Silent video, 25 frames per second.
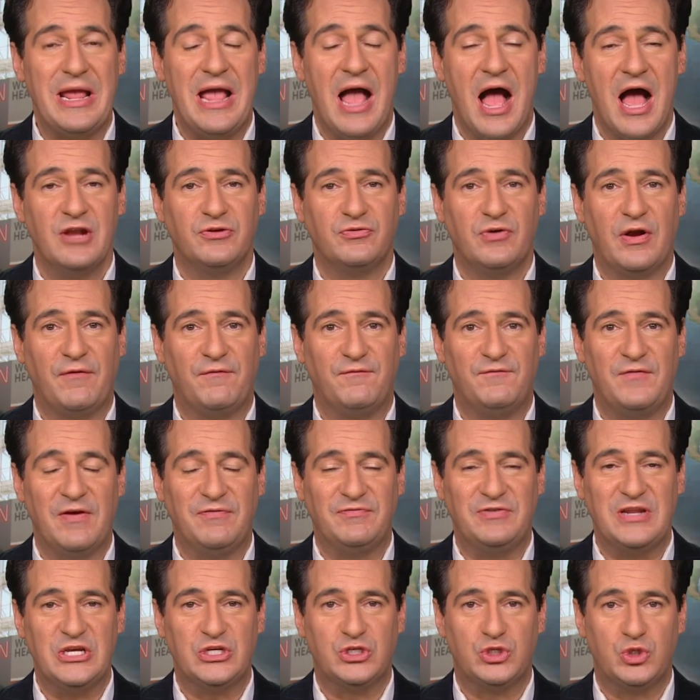hundred
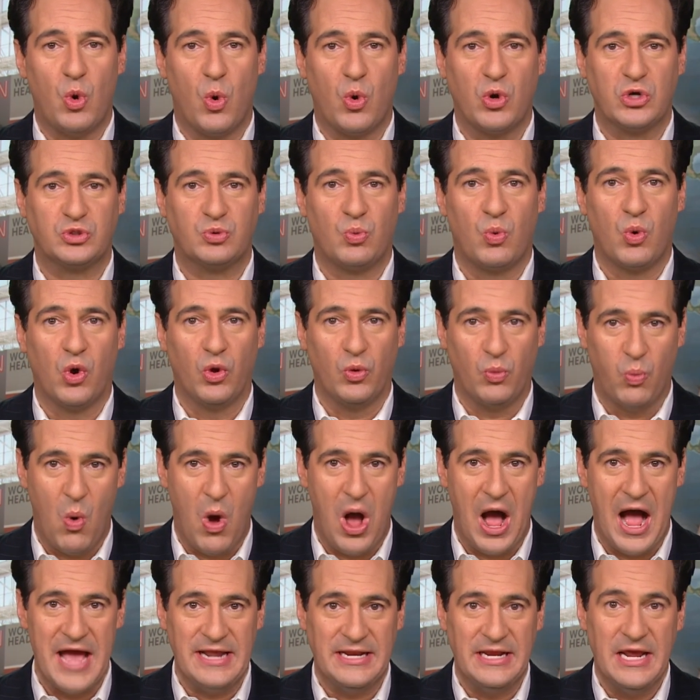fifty stores
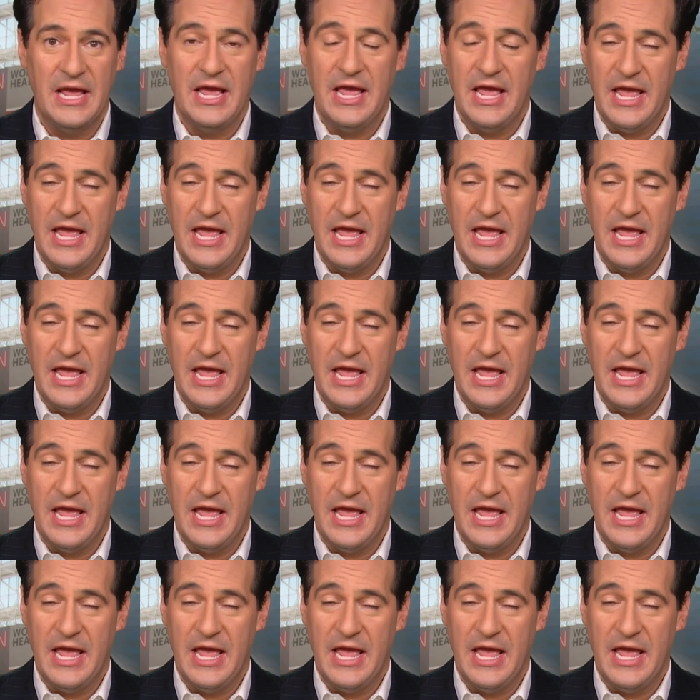worldwide,